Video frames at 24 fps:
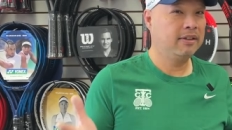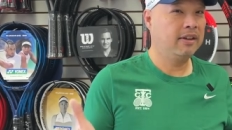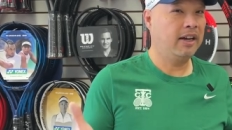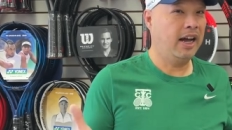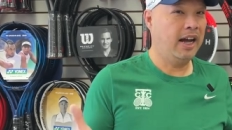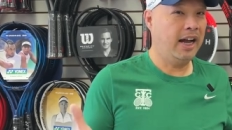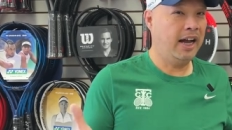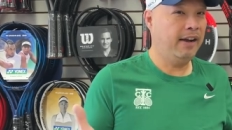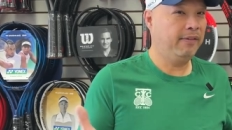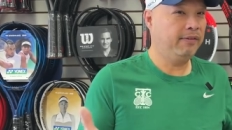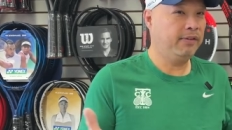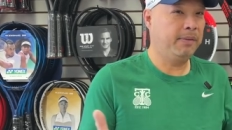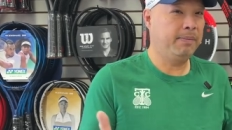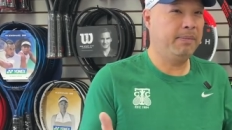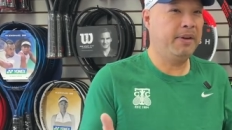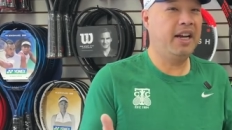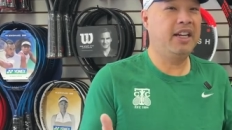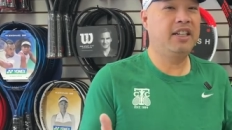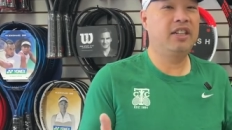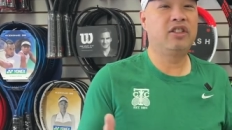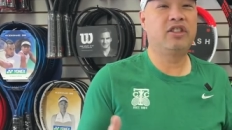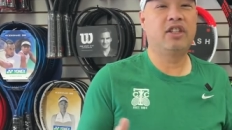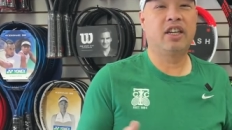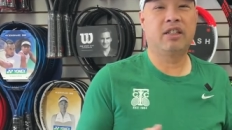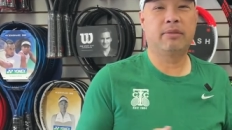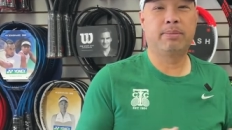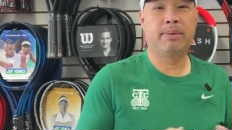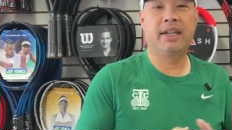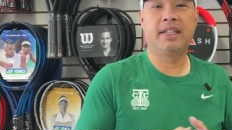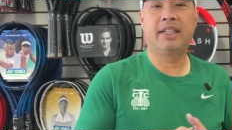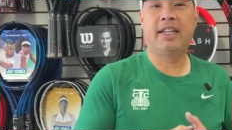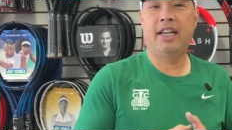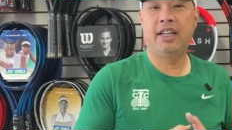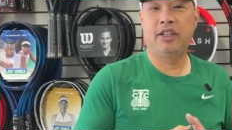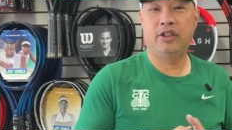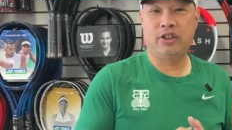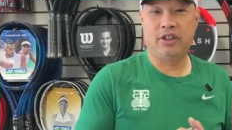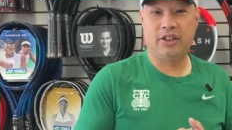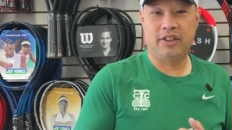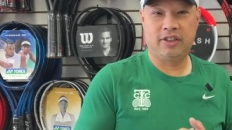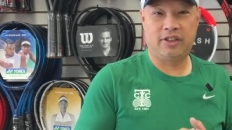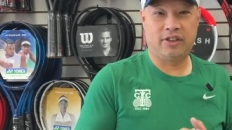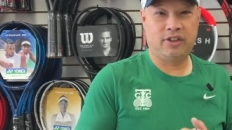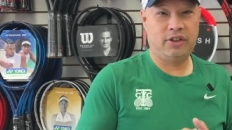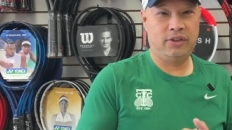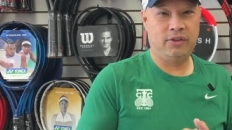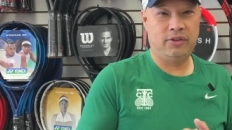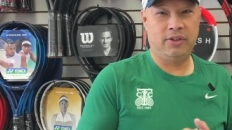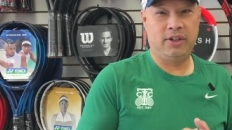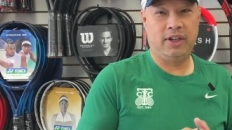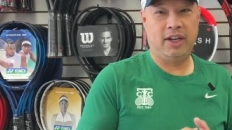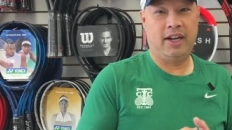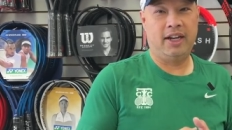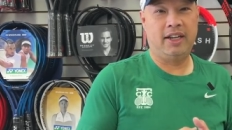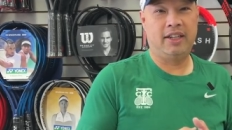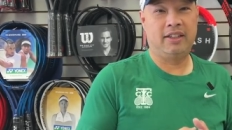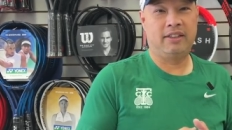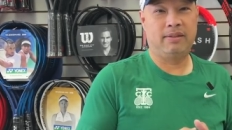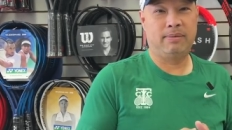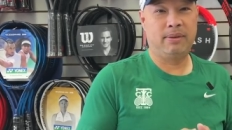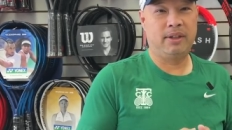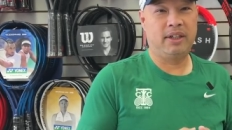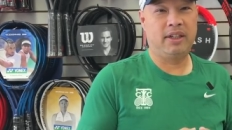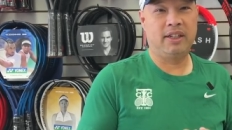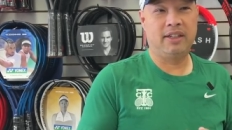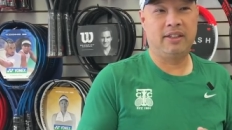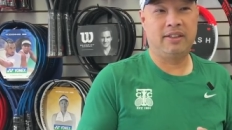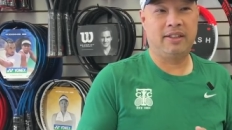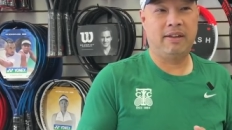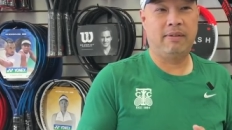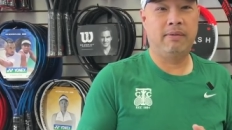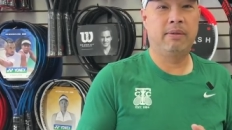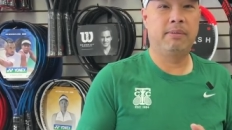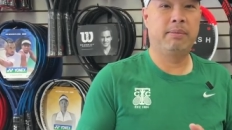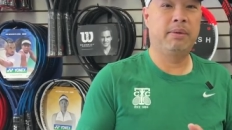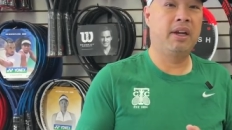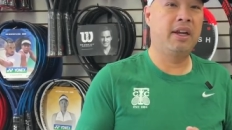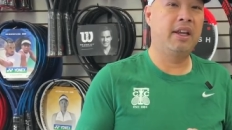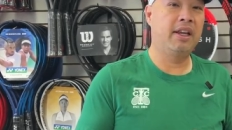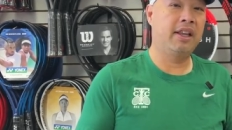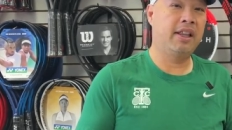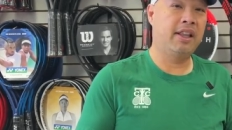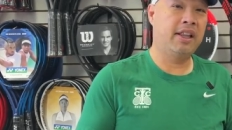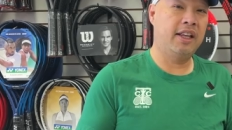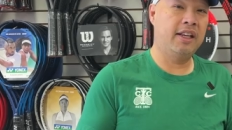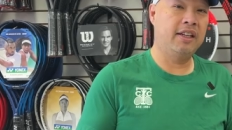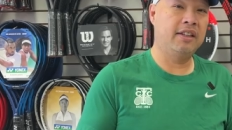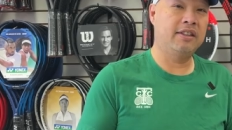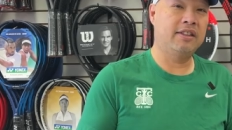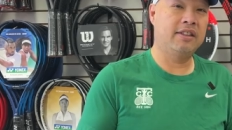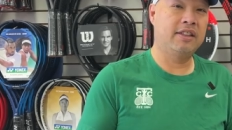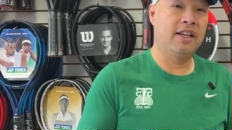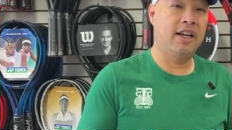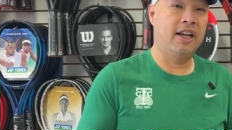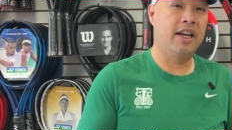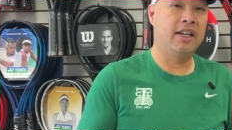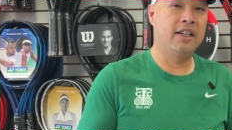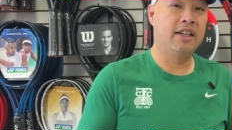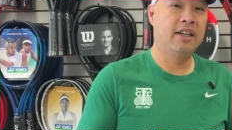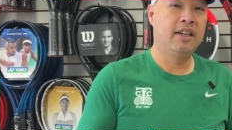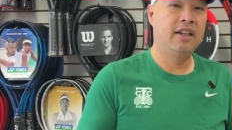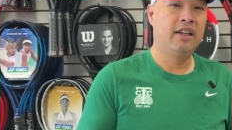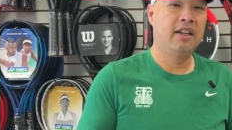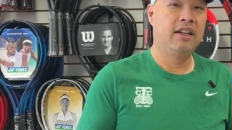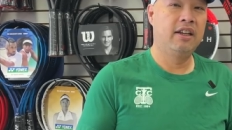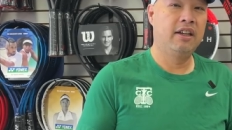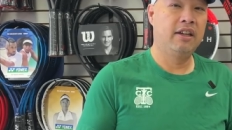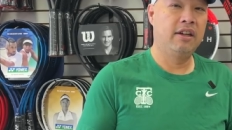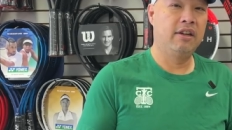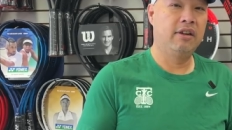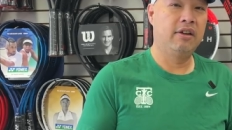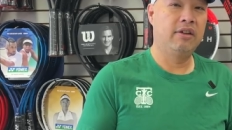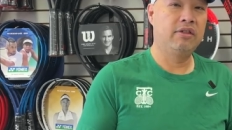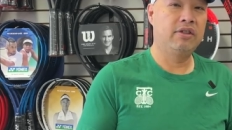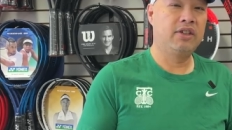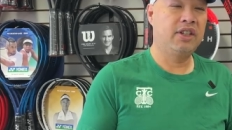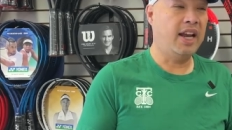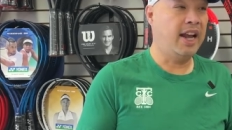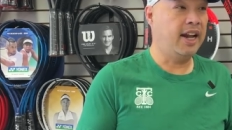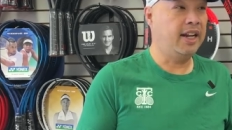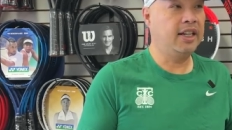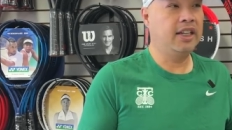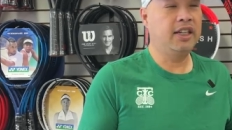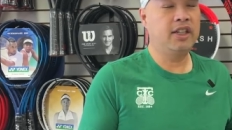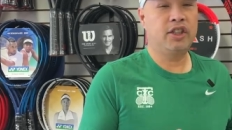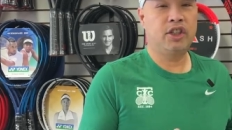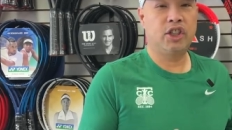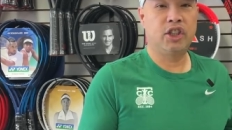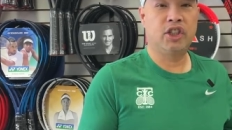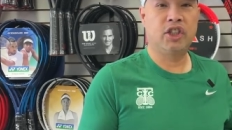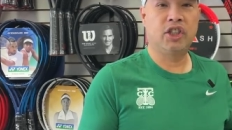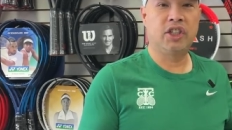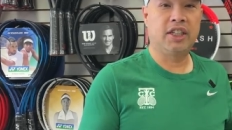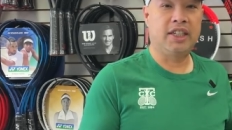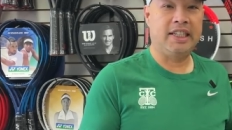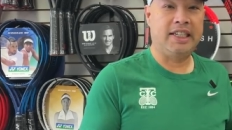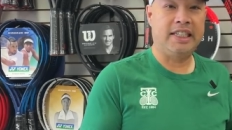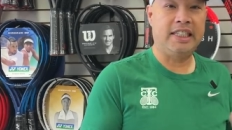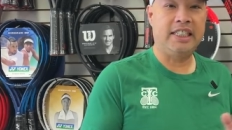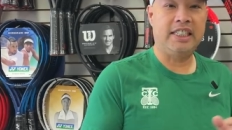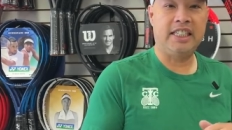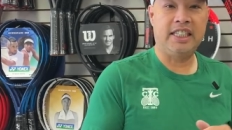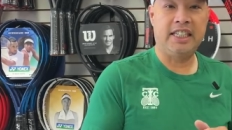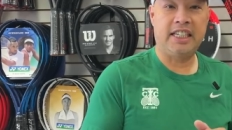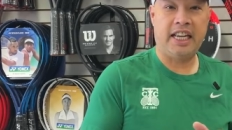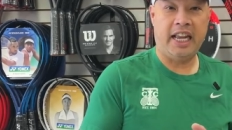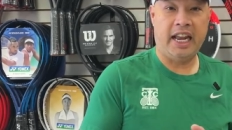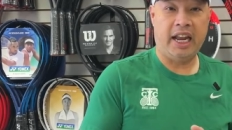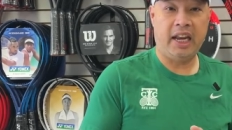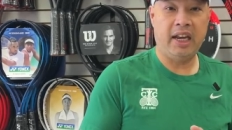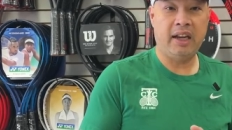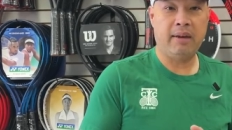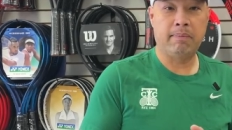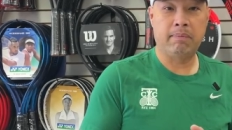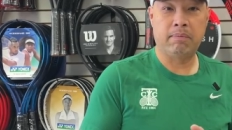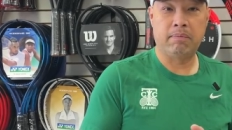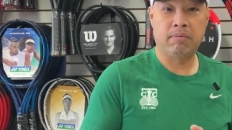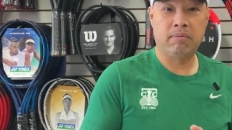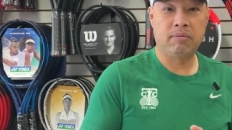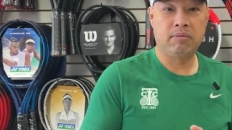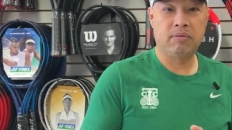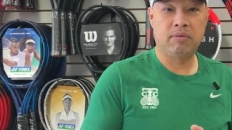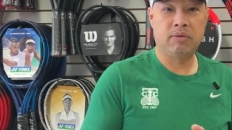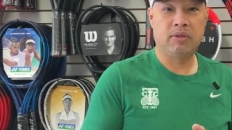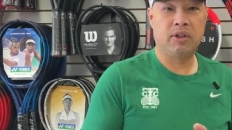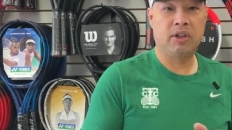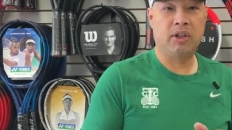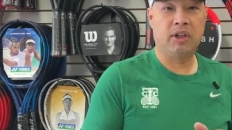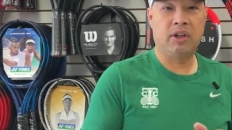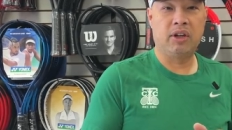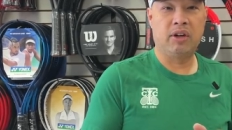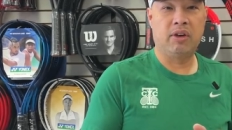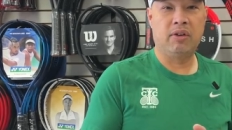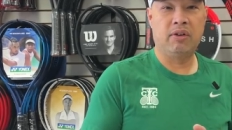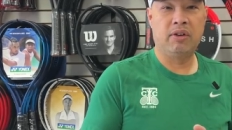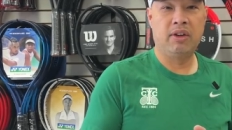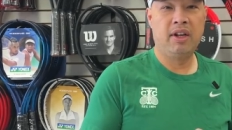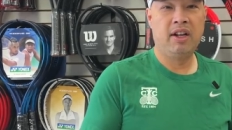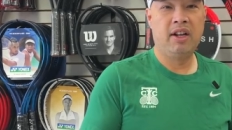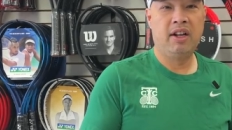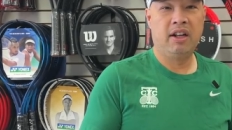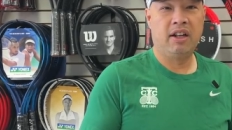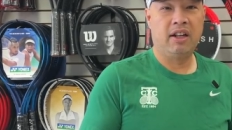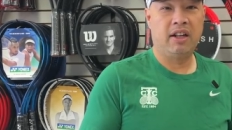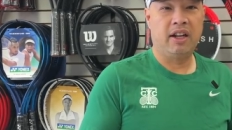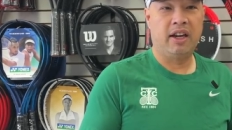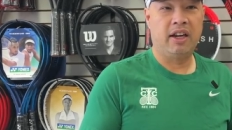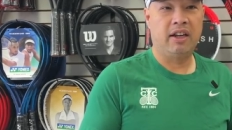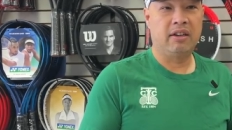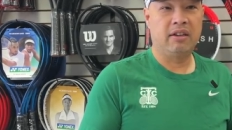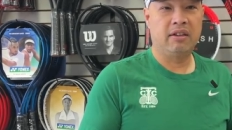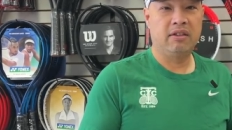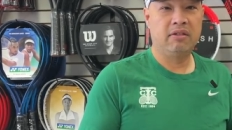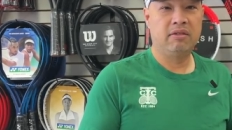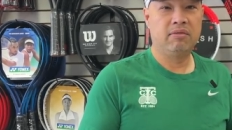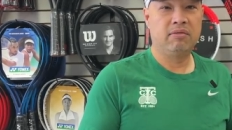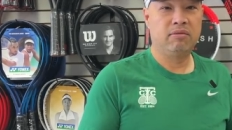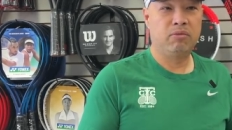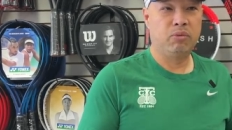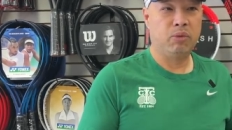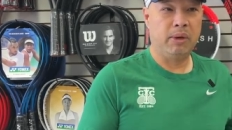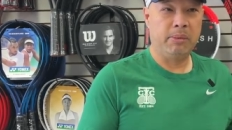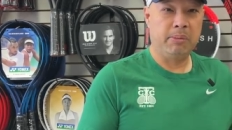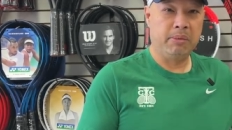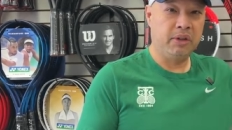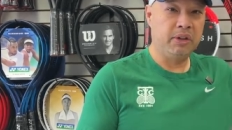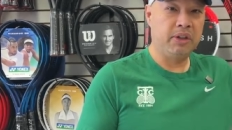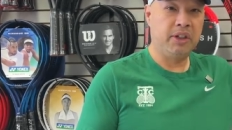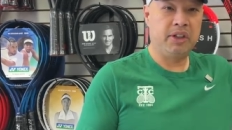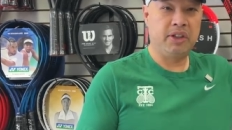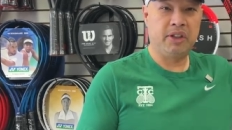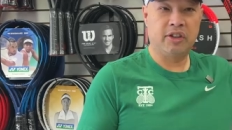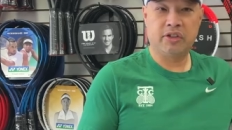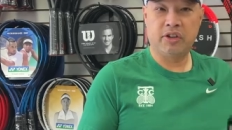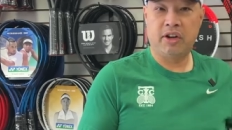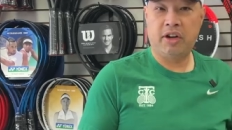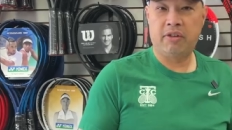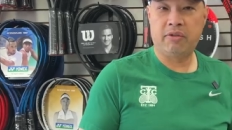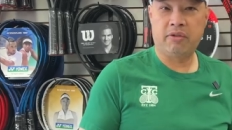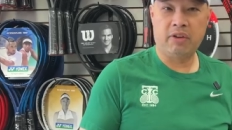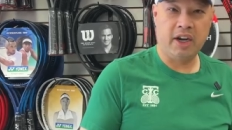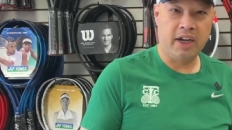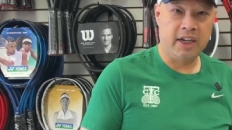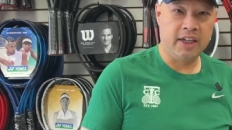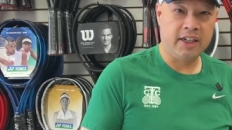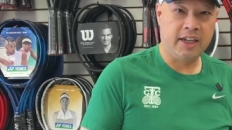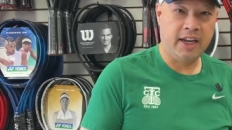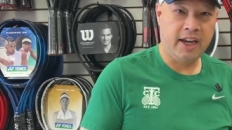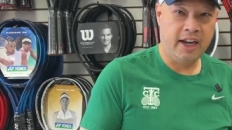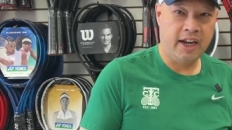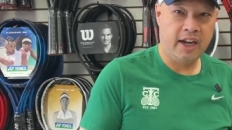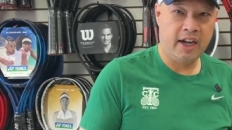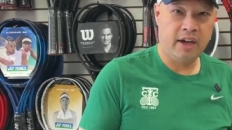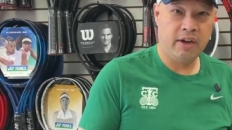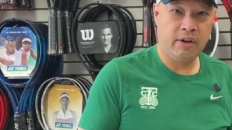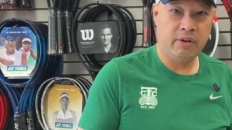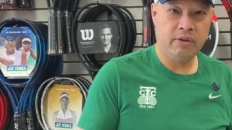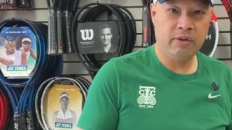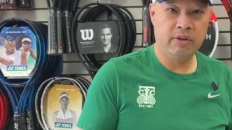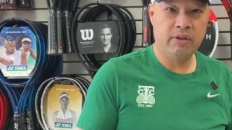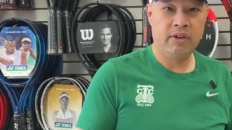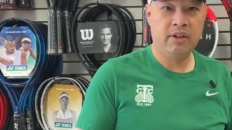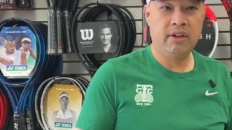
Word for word: i have to manage expectations too guys because everybody thinks that you know tennis is an easy game you know like wimbledon is on right now